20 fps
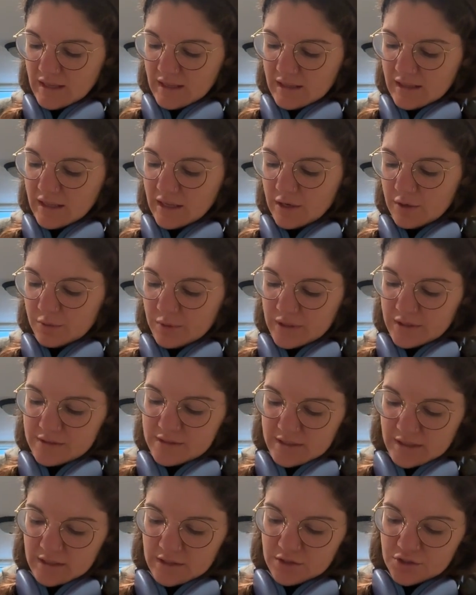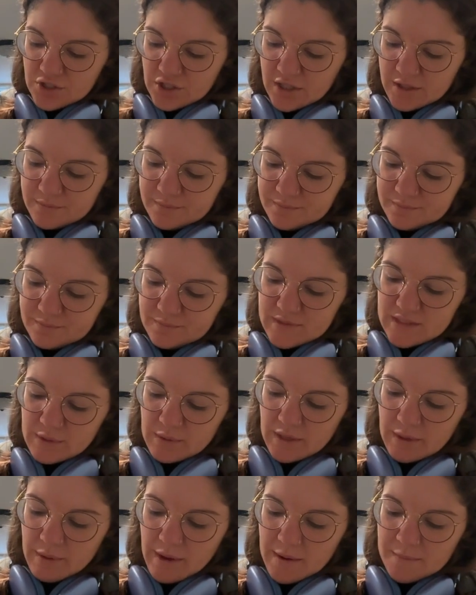like a real signature. So
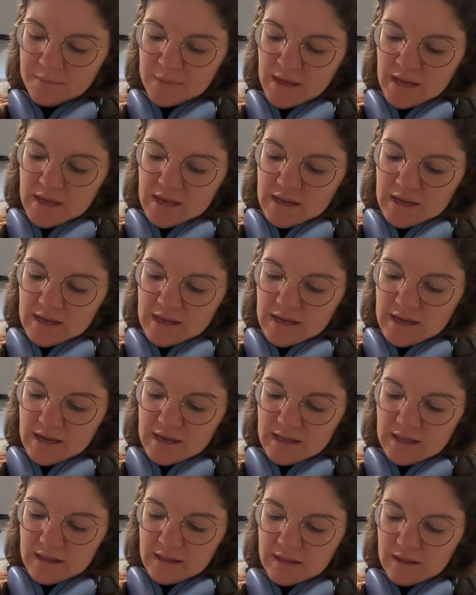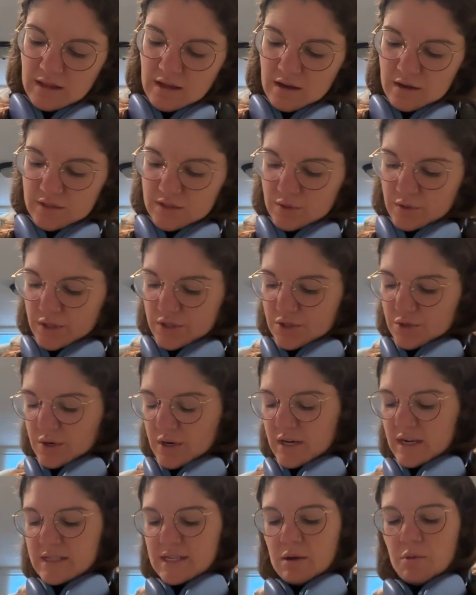anyway, long story
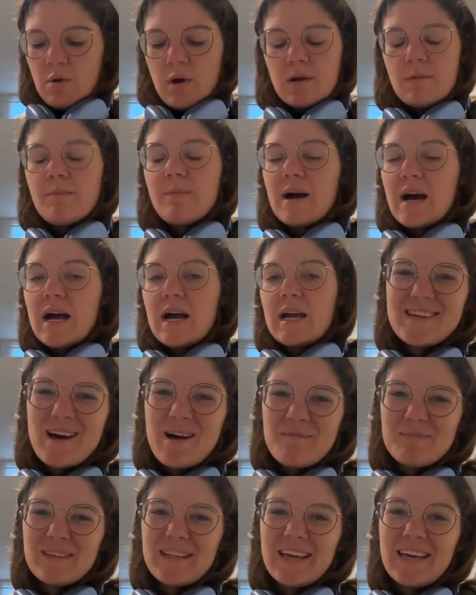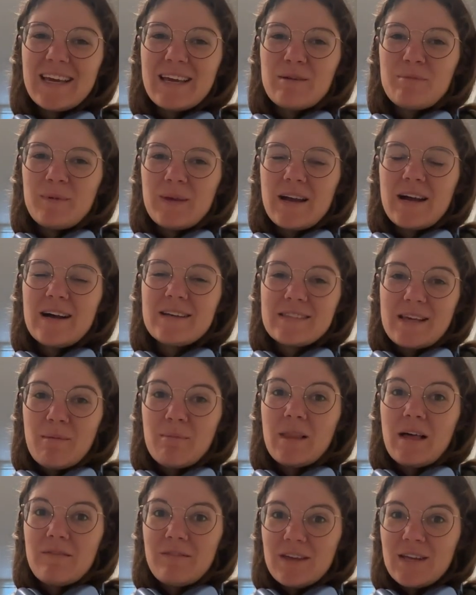short is I want to buy Tom Lake because I'm
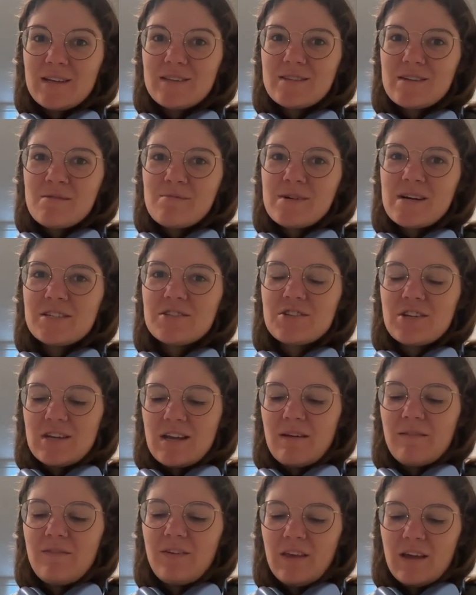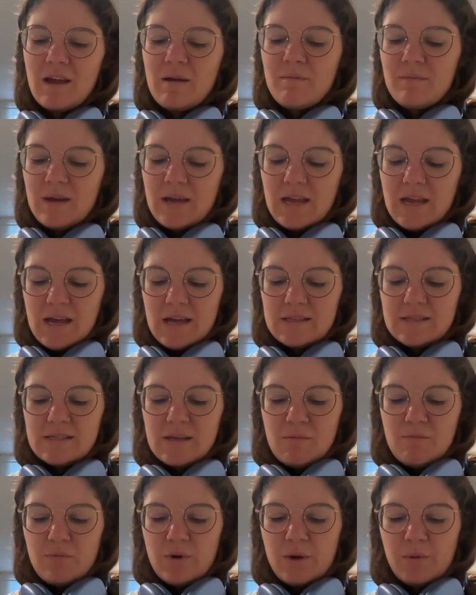loving it so much, and I feel like I might at
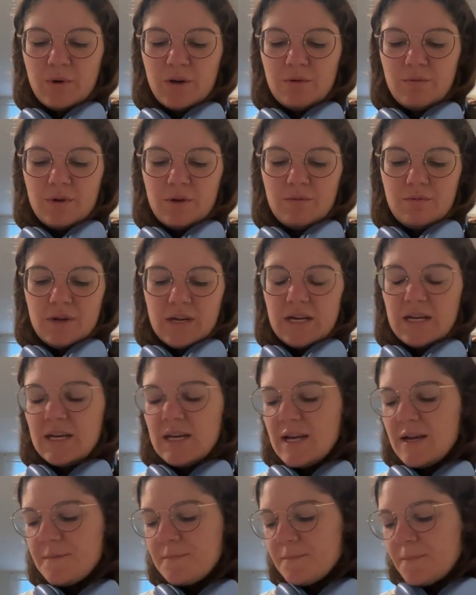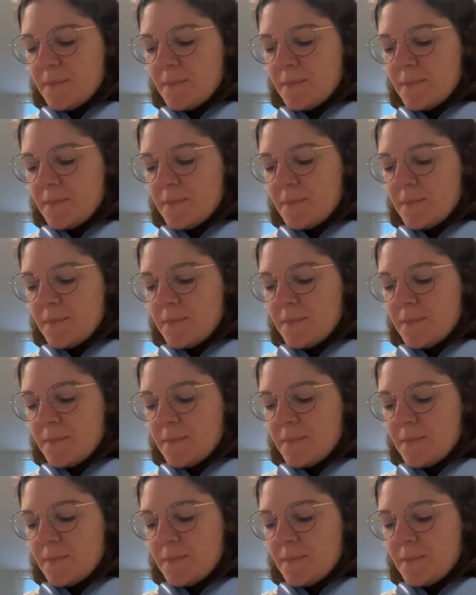some point want to reread it.